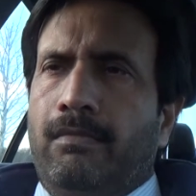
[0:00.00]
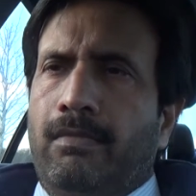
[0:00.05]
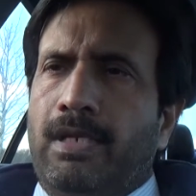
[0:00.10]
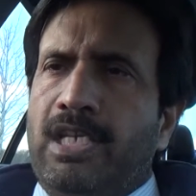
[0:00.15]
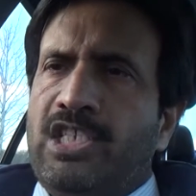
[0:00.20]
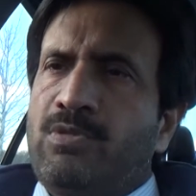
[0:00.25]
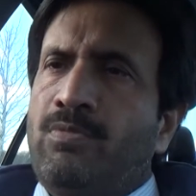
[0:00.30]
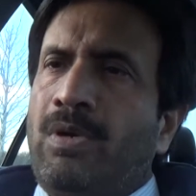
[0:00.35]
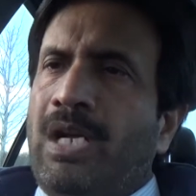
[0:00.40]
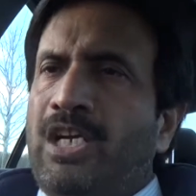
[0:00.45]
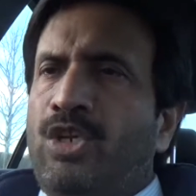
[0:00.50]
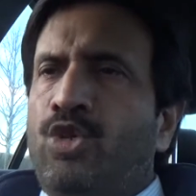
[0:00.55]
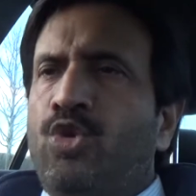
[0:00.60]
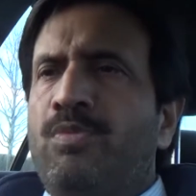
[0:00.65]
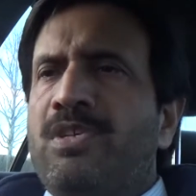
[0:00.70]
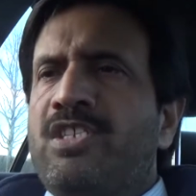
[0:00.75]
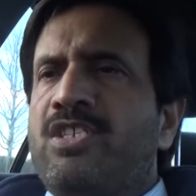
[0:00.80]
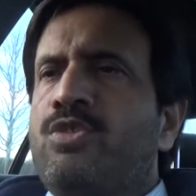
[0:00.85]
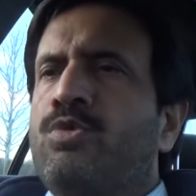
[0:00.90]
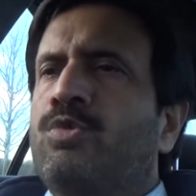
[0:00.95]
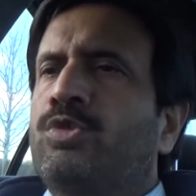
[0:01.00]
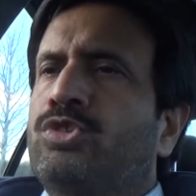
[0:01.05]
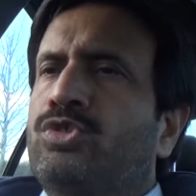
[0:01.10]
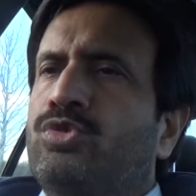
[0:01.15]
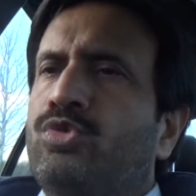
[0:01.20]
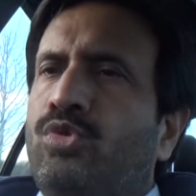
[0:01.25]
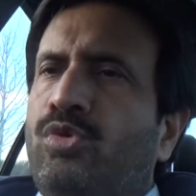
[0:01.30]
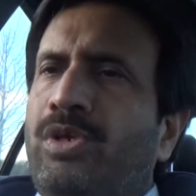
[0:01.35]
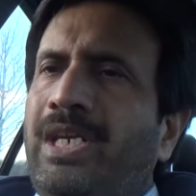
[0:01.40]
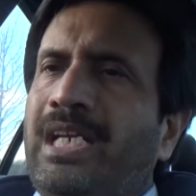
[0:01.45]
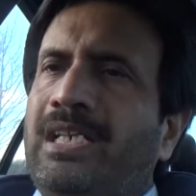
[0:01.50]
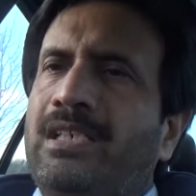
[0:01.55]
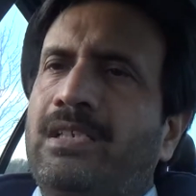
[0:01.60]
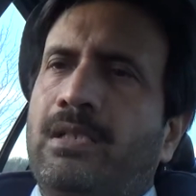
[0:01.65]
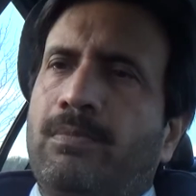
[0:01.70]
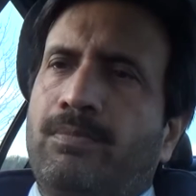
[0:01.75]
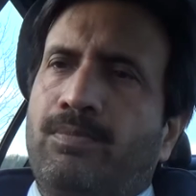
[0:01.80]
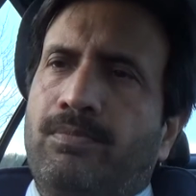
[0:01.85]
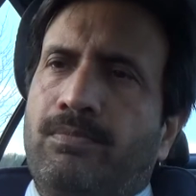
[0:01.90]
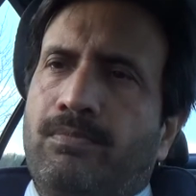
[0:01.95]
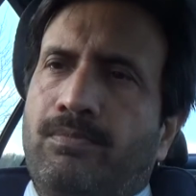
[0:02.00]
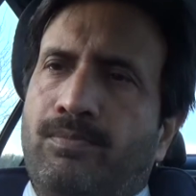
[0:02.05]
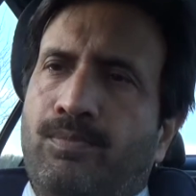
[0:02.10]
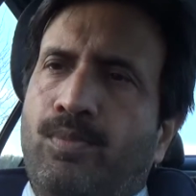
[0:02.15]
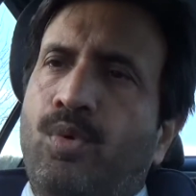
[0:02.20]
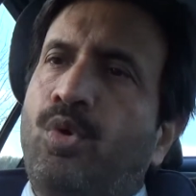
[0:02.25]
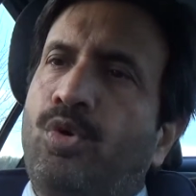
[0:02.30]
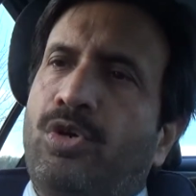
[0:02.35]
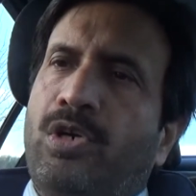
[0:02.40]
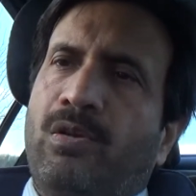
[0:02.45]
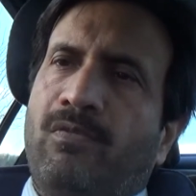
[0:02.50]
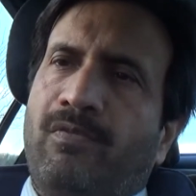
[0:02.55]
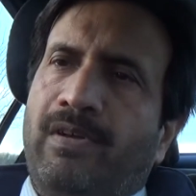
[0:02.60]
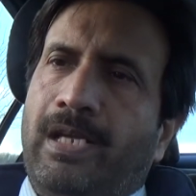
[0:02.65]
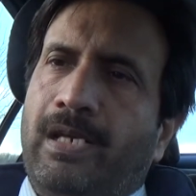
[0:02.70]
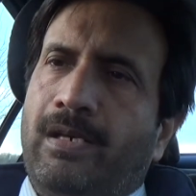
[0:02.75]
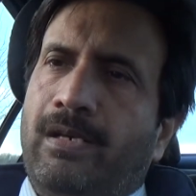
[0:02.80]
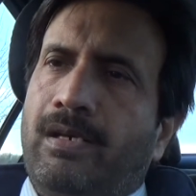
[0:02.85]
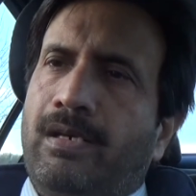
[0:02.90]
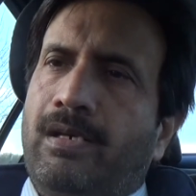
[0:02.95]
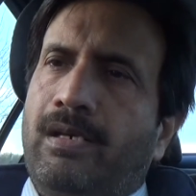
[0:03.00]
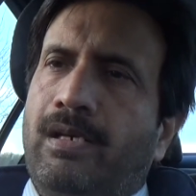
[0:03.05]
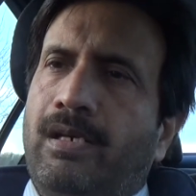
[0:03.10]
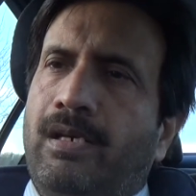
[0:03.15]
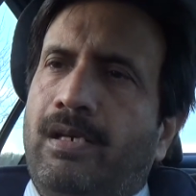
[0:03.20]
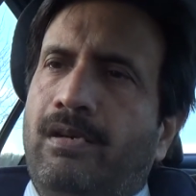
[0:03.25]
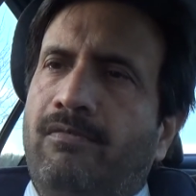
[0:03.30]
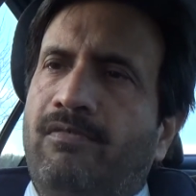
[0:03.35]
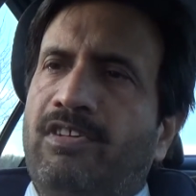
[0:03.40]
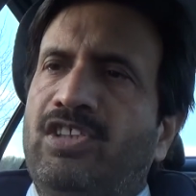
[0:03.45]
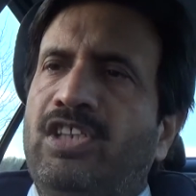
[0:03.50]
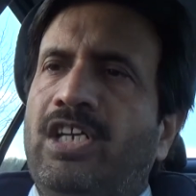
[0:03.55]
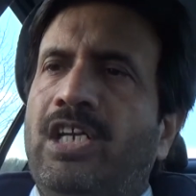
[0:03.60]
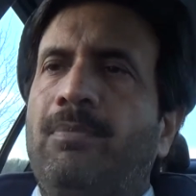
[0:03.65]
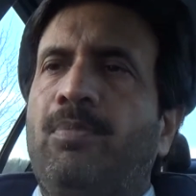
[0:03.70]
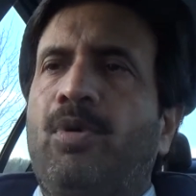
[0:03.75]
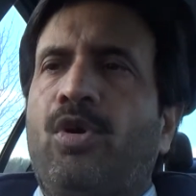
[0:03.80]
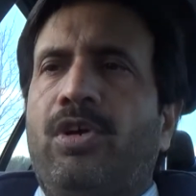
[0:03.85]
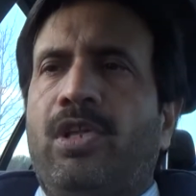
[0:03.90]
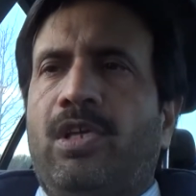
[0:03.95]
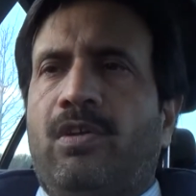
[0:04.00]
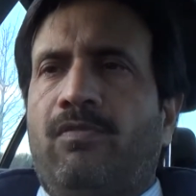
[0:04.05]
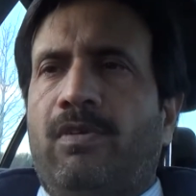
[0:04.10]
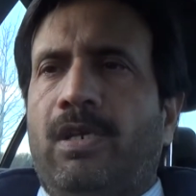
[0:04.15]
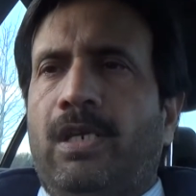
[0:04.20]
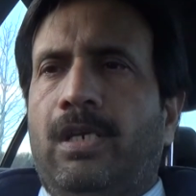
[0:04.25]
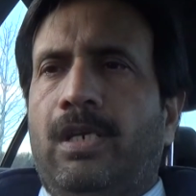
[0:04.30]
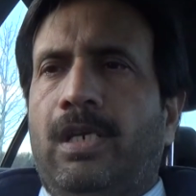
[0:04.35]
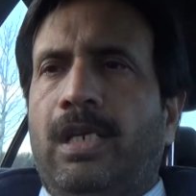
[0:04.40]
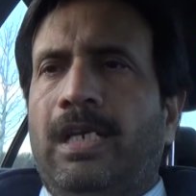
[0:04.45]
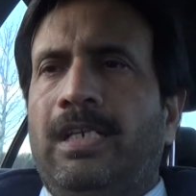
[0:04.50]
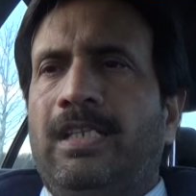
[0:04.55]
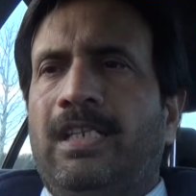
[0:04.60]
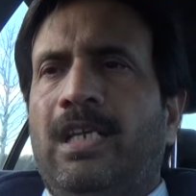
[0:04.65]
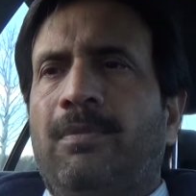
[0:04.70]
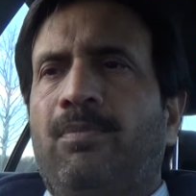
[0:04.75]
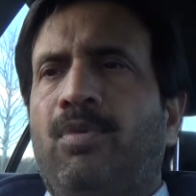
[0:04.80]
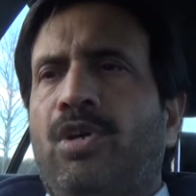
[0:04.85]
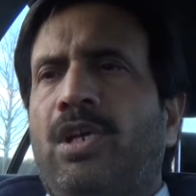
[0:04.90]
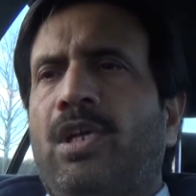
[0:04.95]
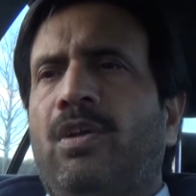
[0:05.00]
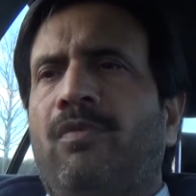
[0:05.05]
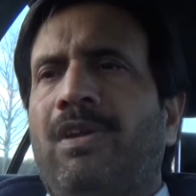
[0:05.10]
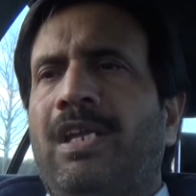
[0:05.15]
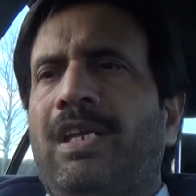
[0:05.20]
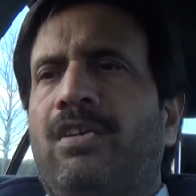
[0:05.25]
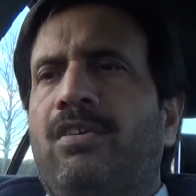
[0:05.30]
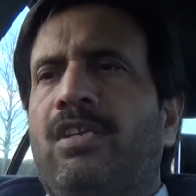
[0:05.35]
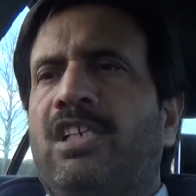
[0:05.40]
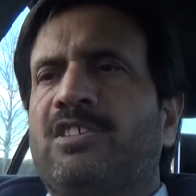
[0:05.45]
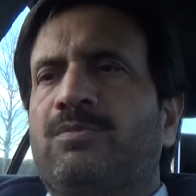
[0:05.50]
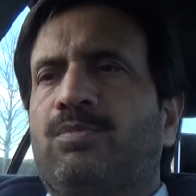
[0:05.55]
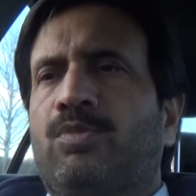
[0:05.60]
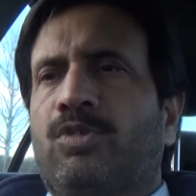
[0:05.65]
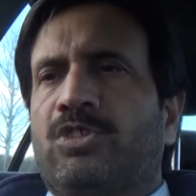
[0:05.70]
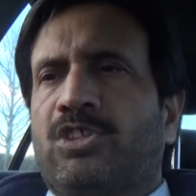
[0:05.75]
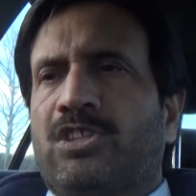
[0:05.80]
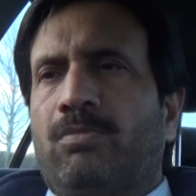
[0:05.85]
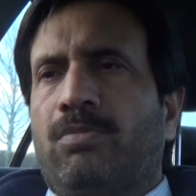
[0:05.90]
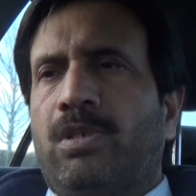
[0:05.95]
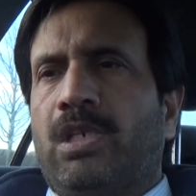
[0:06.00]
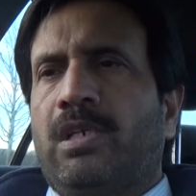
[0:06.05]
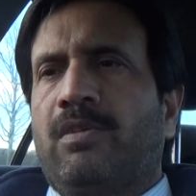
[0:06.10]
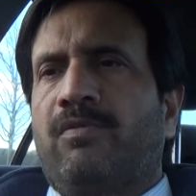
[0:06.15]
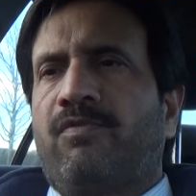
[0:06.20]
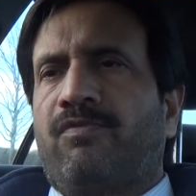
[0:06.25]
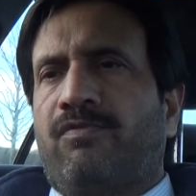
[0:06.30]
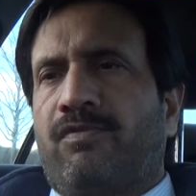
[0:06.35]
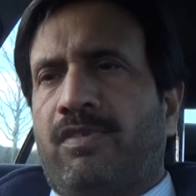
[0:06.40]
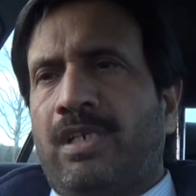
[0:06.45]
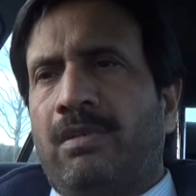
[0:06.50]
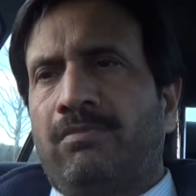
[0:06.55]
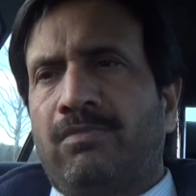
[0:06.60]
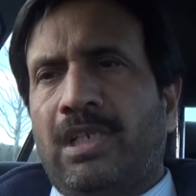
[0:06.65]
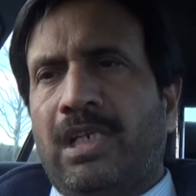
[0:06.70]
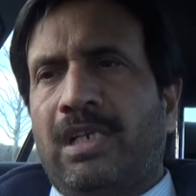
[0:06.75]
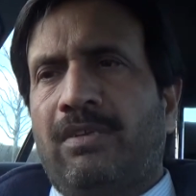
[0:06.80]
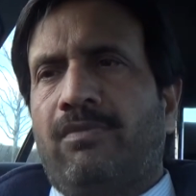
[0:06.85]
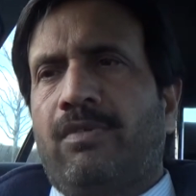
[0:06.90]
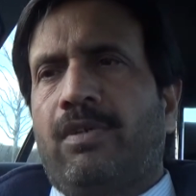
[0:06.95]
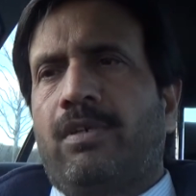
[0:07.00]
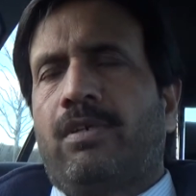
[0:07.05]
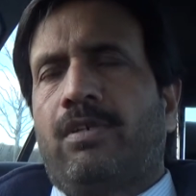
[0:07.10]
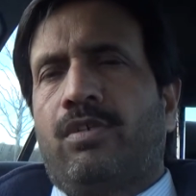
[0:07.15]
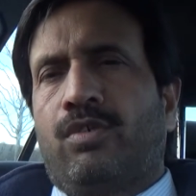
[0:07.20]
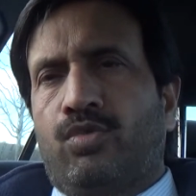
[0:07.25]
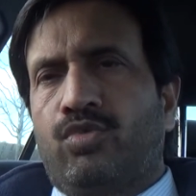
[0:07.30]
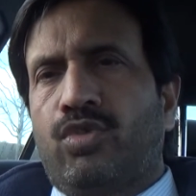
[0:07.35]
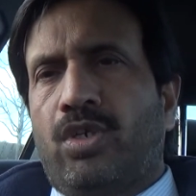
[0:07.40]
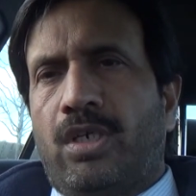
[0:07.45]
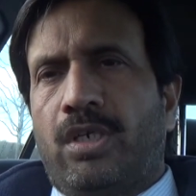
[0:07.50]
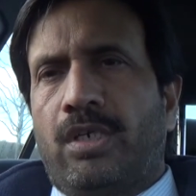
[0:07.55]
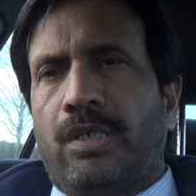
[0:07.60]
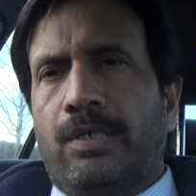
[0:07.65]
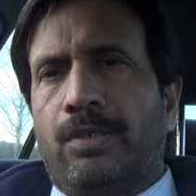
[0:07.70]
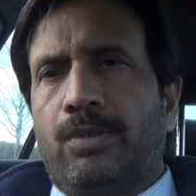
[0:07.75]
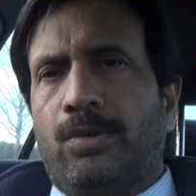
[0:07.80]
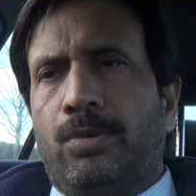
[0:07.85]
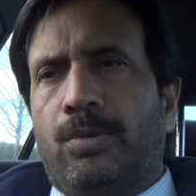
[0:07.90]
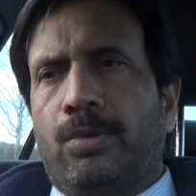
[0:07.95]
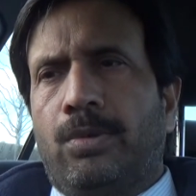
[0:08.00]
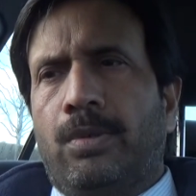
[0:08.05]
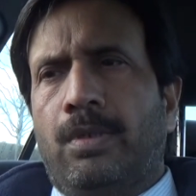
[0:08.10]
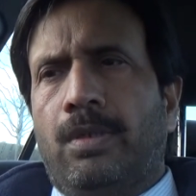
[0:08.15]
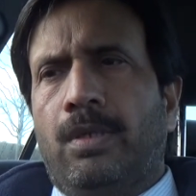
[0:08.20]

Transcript: a small tube is used to connect the portal vein with the hepatic vein and the hepatic vein transports the blood from the liver to the heart you know